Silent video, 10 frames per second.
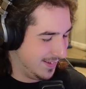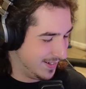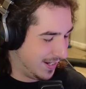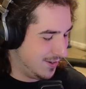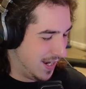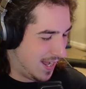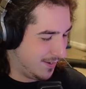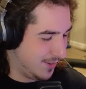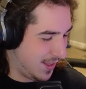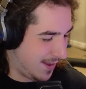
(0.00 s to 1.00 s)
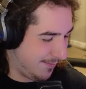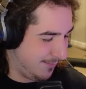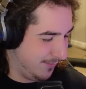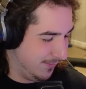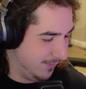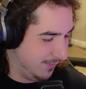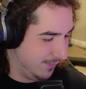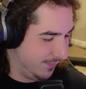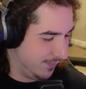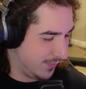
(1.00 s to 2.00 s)
Can you not do that?
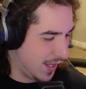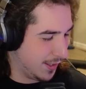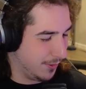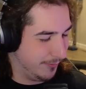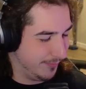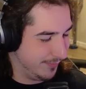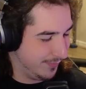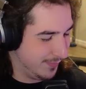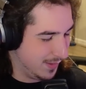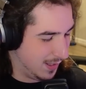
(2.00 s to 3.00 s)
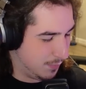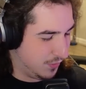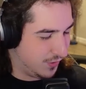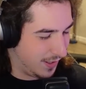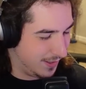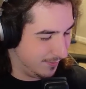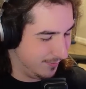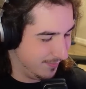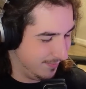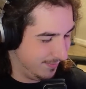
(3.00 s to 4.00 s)
Thank you. Appreciate it.
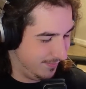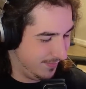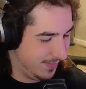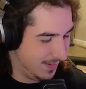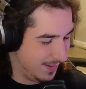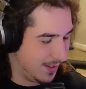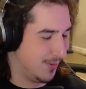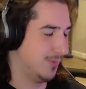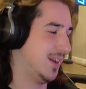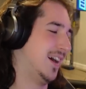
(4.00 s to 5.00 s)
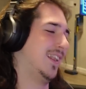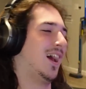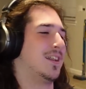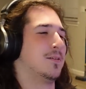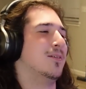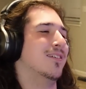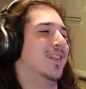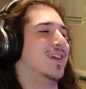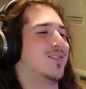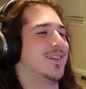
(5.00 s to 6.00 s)
Oh, god, I have to hold
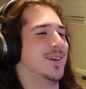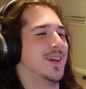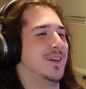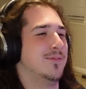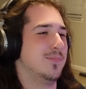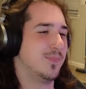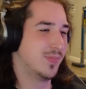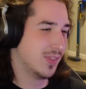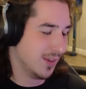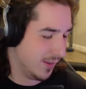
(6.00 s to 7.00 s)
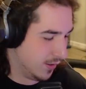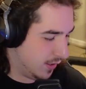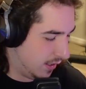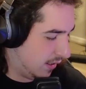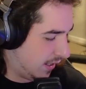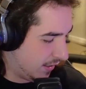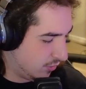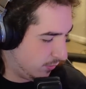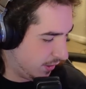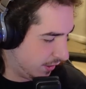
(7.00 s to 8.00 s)
this. Okay.
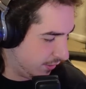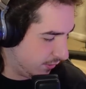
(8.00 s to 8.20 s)
Actually, what are you going to